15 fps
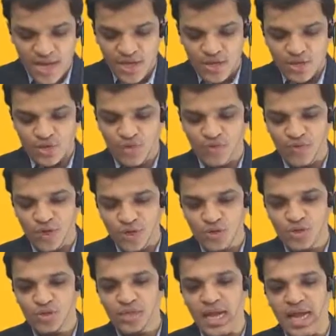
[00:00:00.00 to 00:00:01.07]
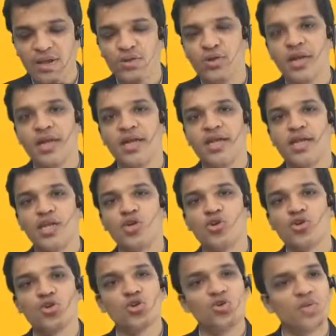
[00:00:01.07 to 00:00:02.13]
So we used to calculate
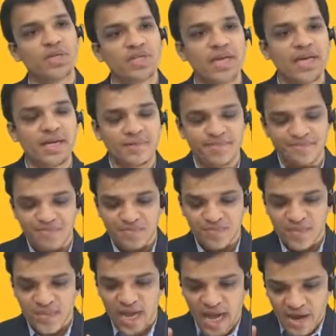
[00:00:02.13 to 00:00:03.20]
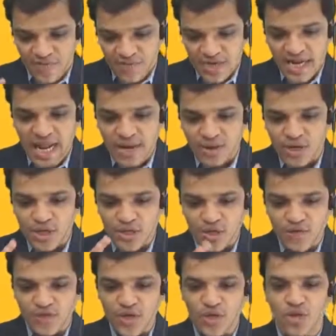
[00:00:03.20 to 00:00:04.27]
EOQ over there. After calculation of
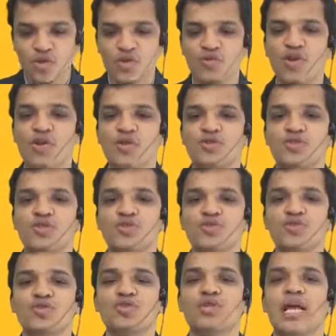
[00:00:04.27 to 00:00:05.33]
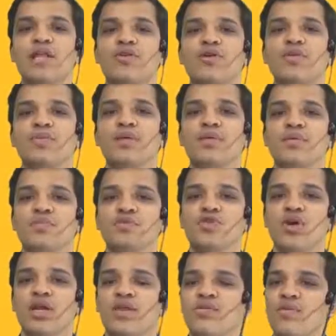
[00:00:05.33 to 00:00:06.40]
EOQ, what you used to do? You used to calculate minimum
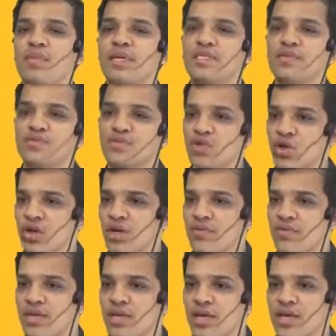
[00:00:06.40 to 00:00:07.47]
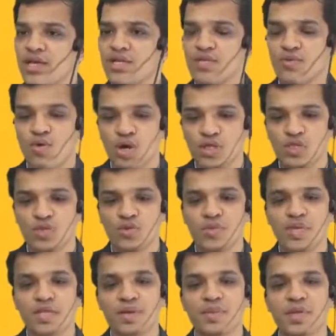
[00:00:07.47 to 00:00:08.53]
stock level, maximum stock level. So what should be
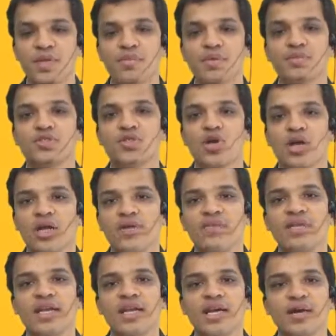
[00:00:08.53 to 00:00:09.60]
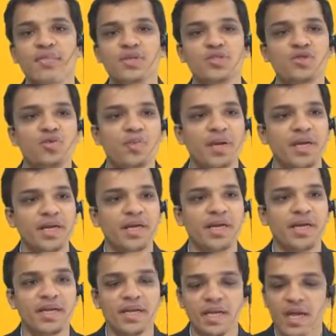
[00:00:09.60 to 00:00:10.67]
the minimum stock level that a company should
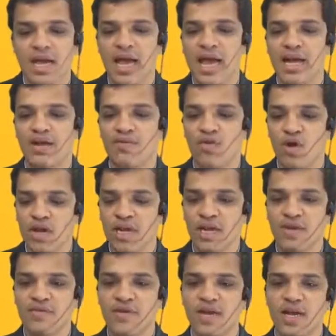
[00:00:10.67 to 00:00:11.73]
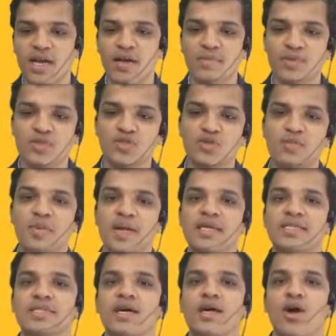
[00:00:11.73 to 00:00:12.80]
maintain? At what level a company should
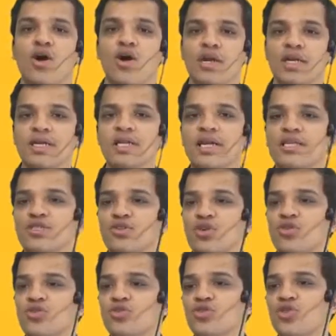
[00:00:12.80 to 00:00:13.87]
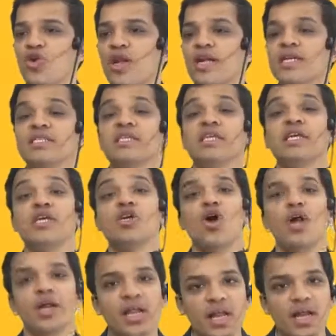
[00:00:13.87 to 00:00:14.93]
place an order, that is used to call it as
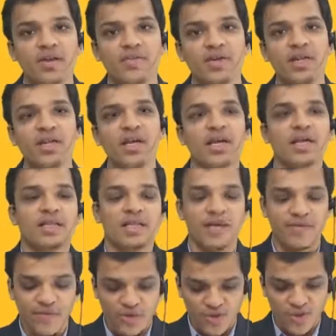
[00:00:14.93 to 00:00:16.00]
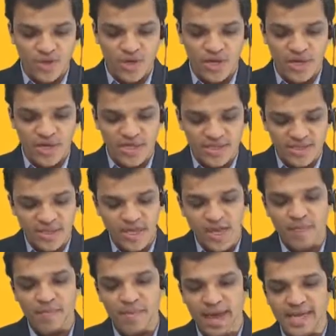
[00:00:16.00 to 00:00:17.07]
reorder level. Then we used to learn is
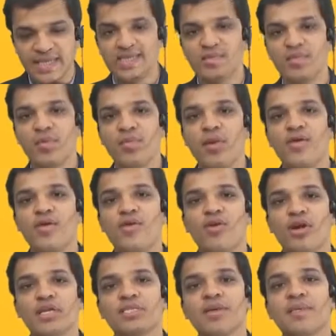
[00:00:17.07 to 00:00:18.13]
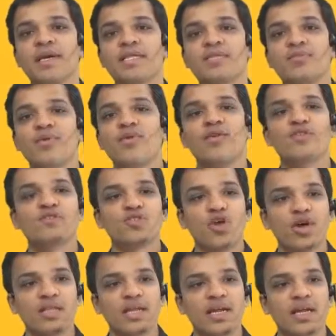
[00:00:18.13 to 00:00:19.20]
maximum level. What is the maximum level of
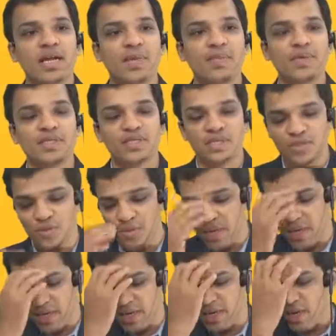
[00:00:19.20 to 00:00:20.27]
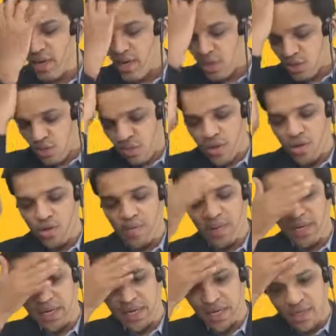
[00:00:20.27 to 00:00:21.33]
stock that a company should maintain? So when you are
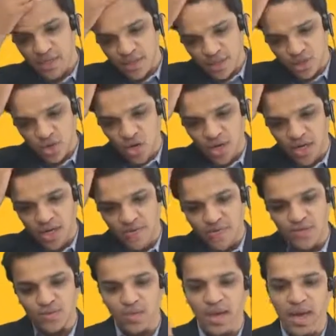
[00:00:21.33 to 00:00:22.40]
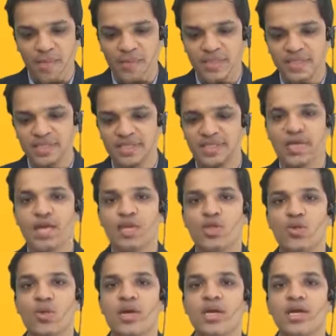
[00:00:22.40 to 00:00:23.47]
maintaining these stock levels, what happens is
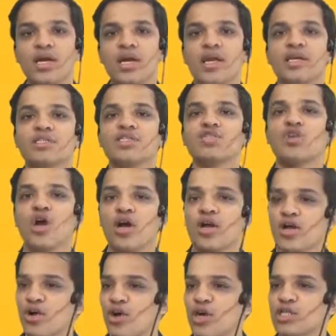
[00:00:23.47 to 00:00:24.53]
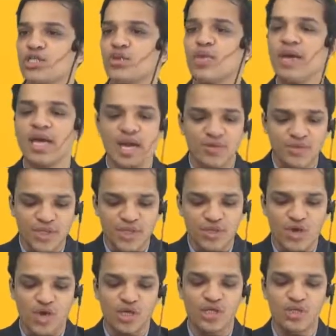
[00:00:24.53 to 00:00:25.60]
you incur a stock cost, warehousing
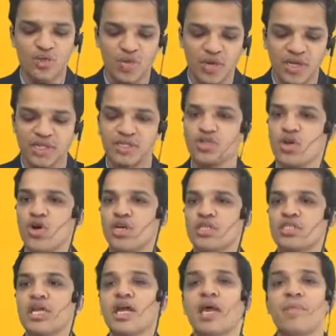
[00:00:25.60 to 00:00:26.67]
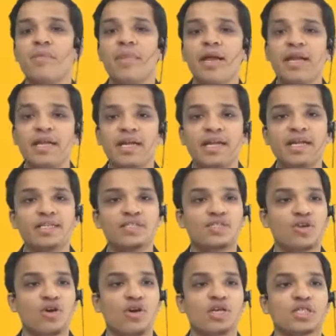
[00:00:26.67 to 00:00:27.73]
cost, storage cost, maintenance
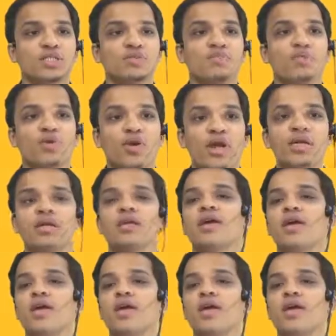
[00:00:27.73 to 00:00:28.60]
cost, product.